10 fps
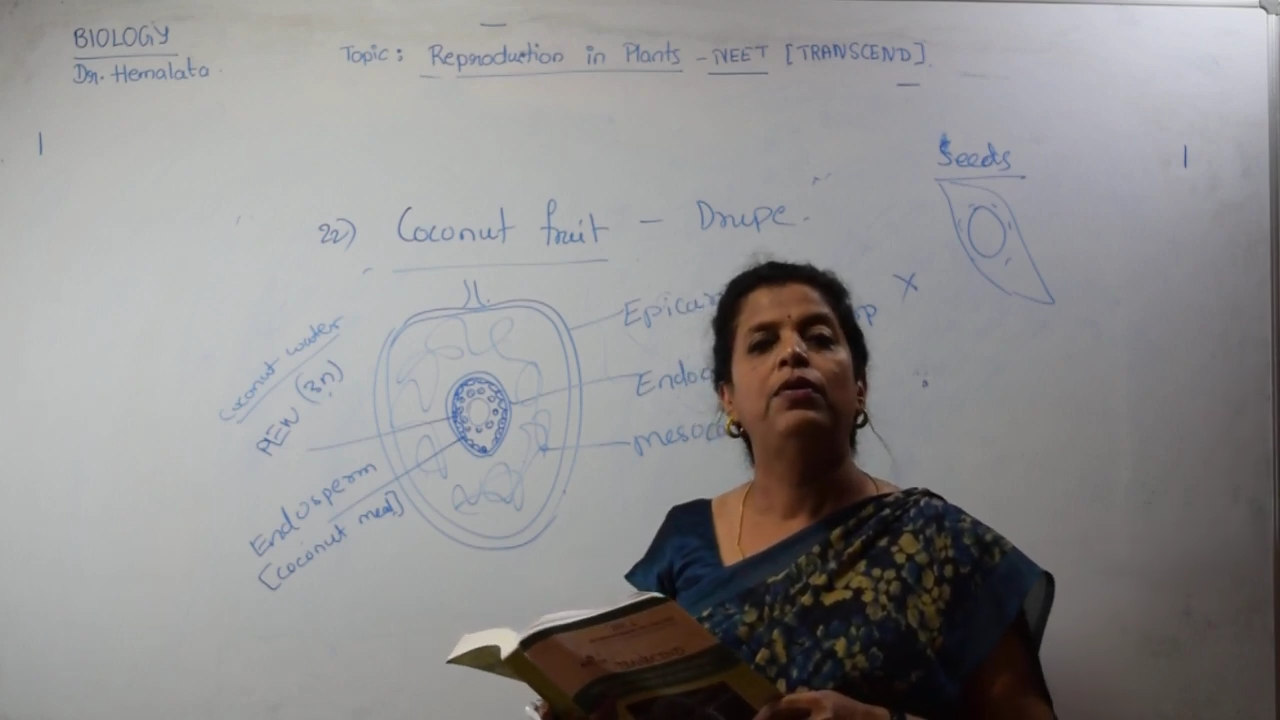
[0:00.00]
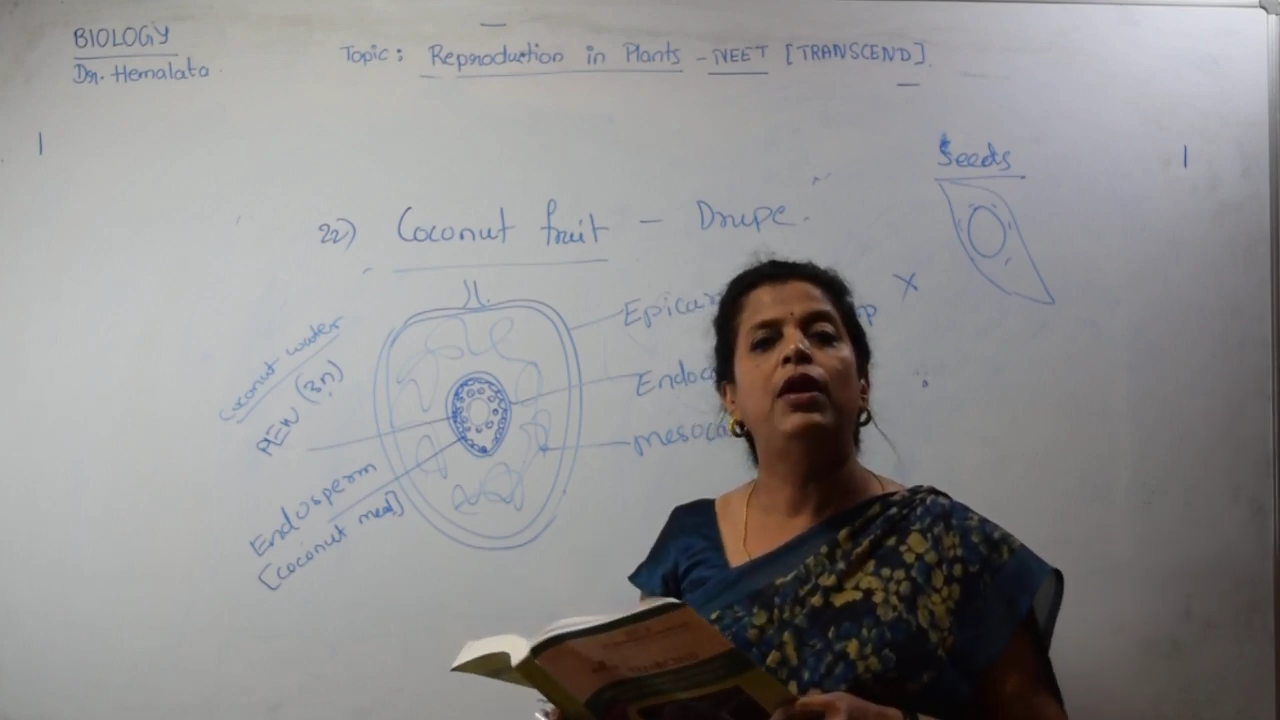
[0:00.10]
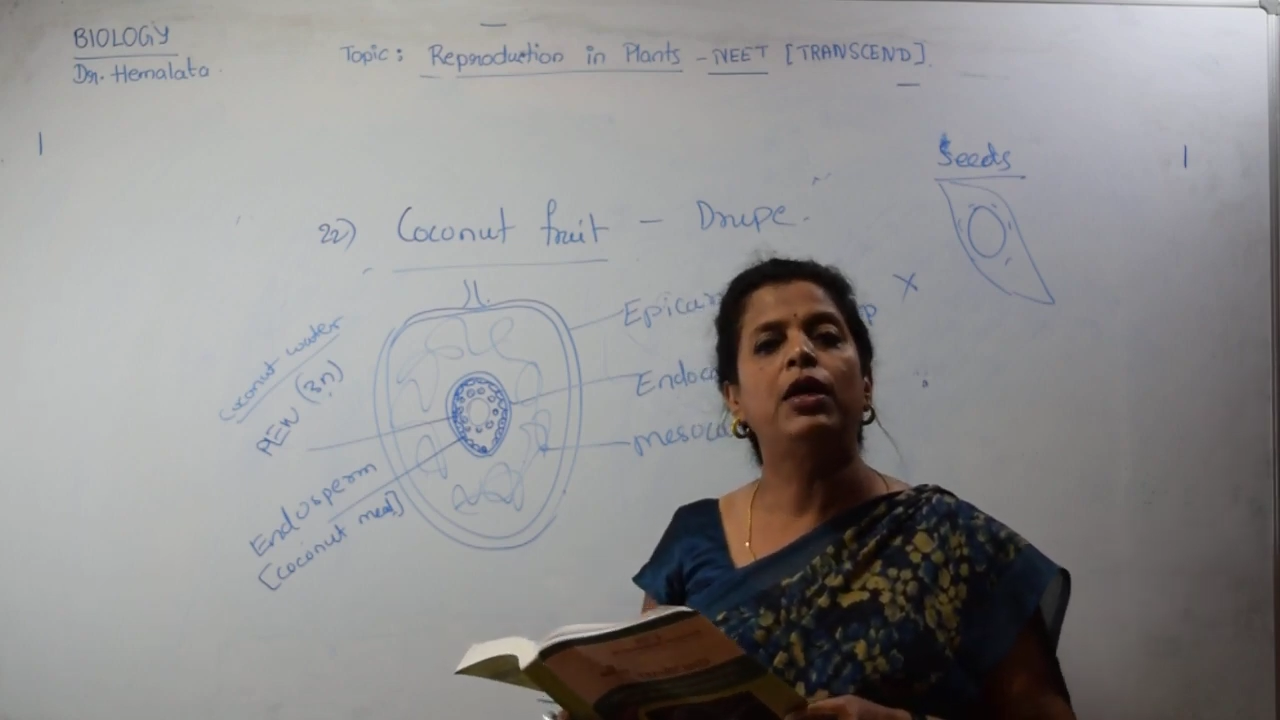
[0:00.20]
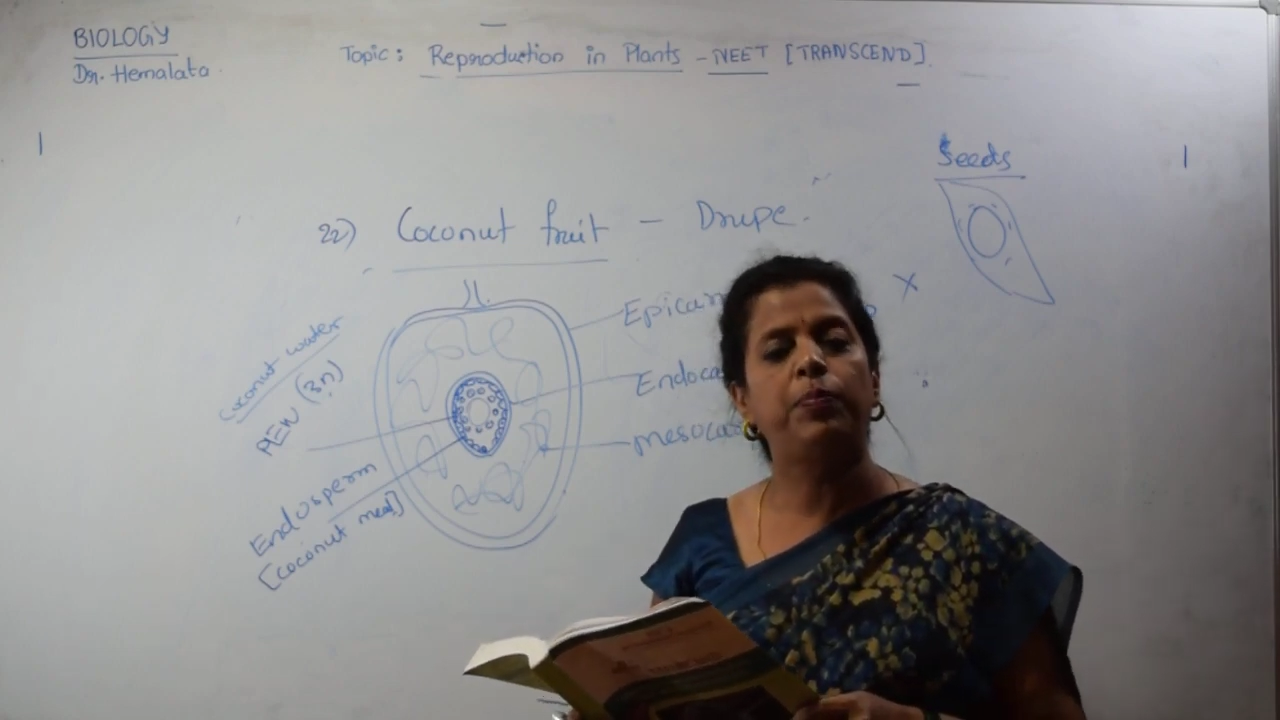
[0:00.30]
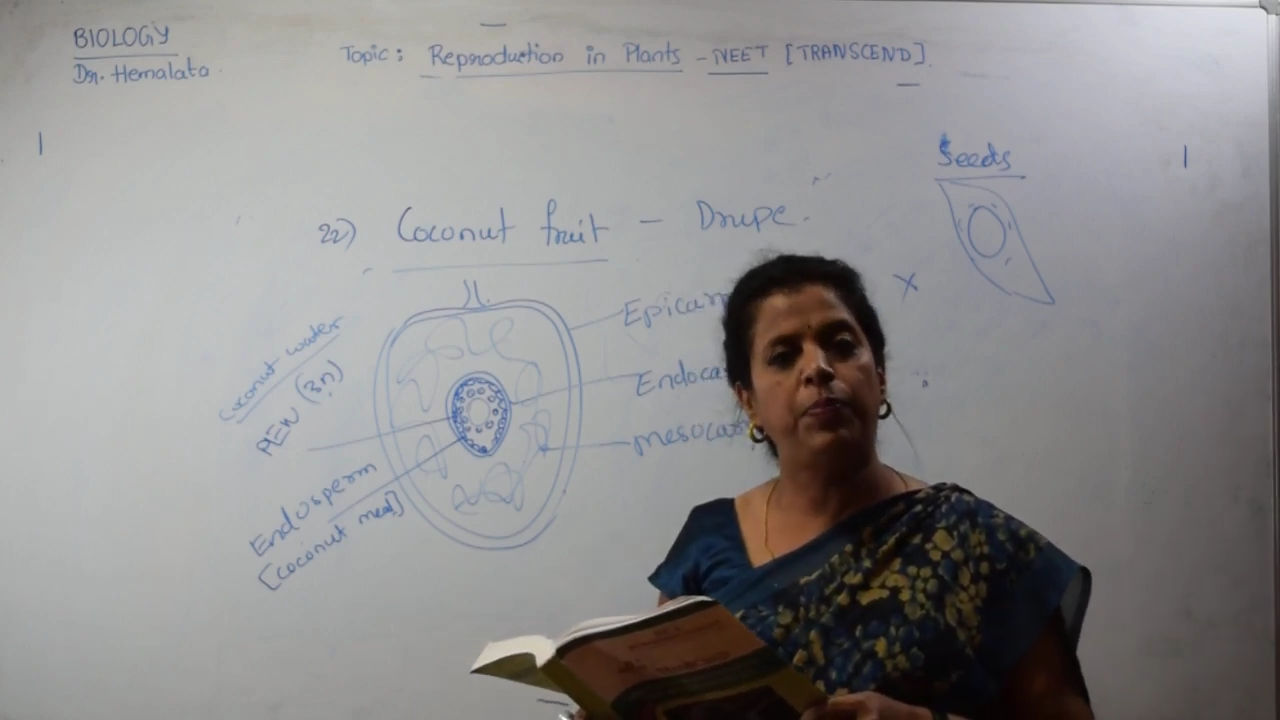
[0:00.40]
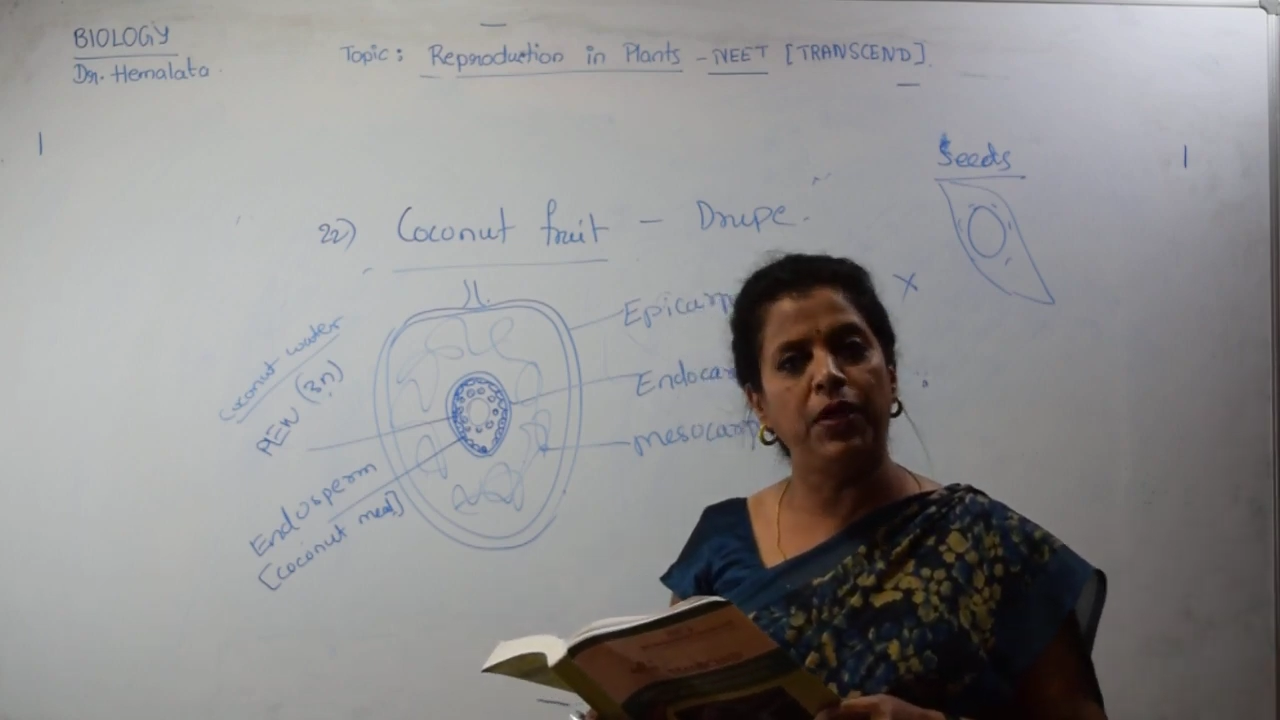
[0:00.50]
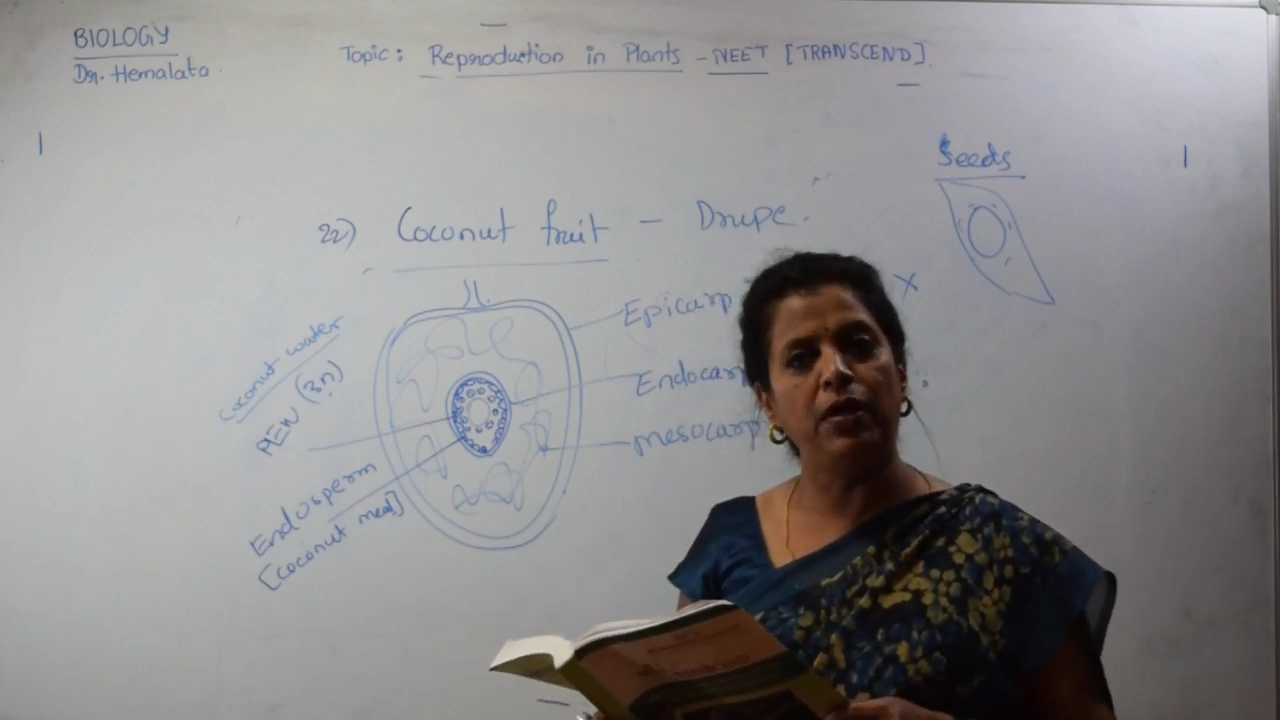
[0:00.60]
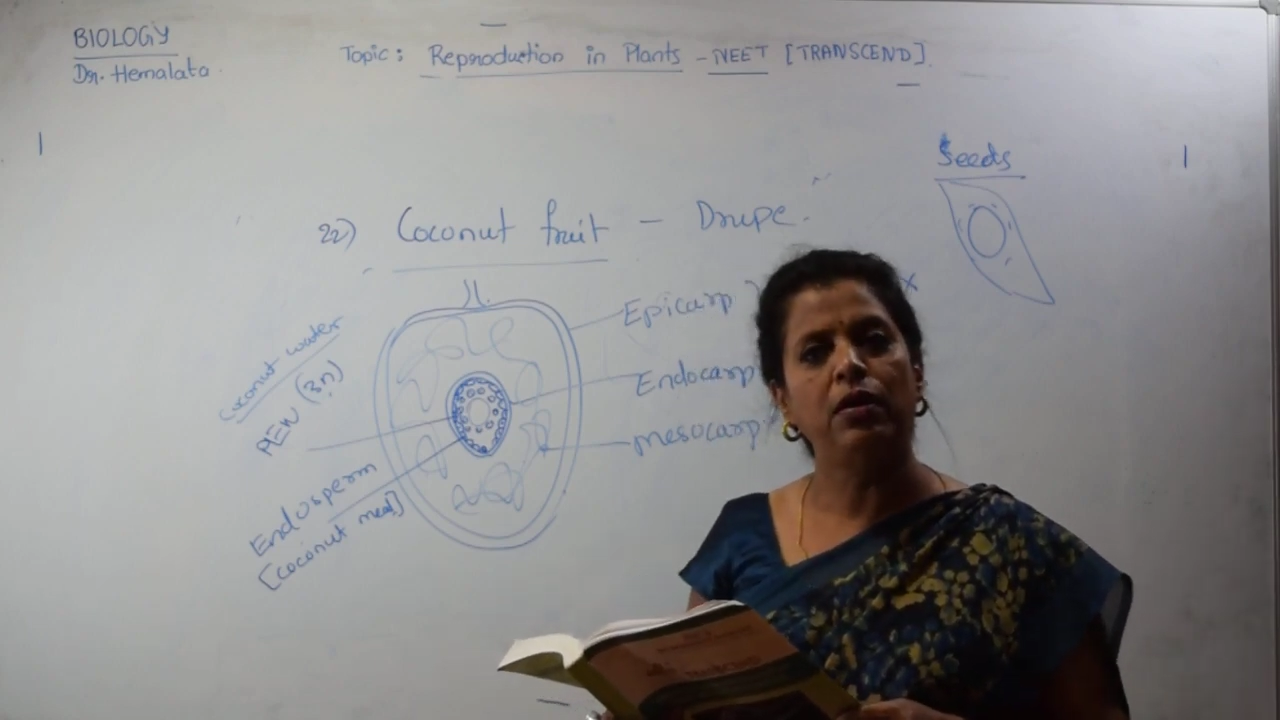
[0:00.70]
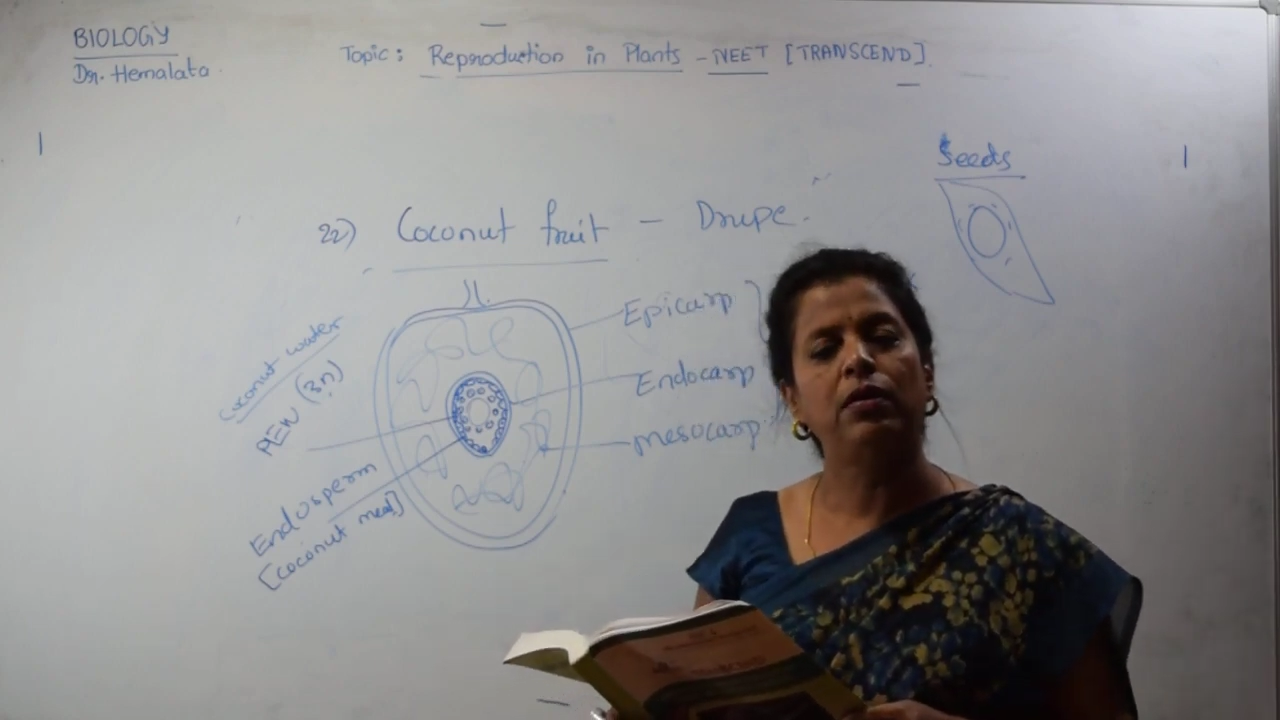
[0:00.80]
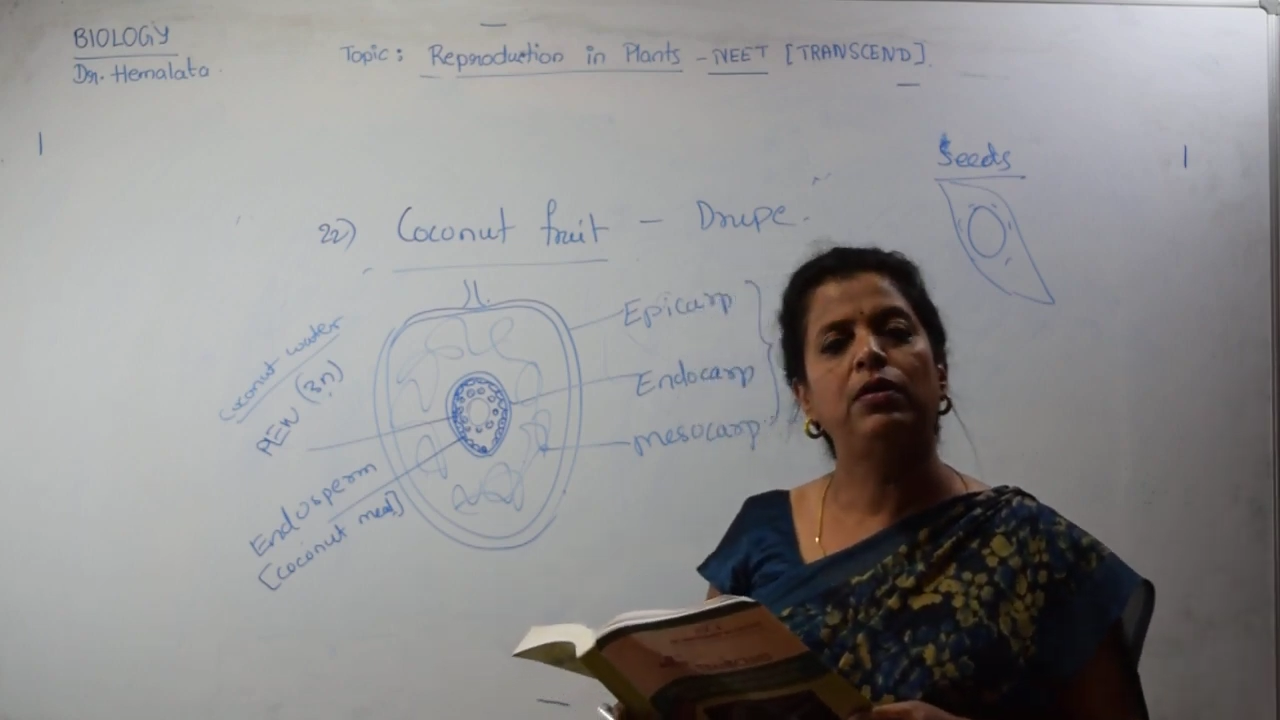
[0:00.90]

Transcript: like pea.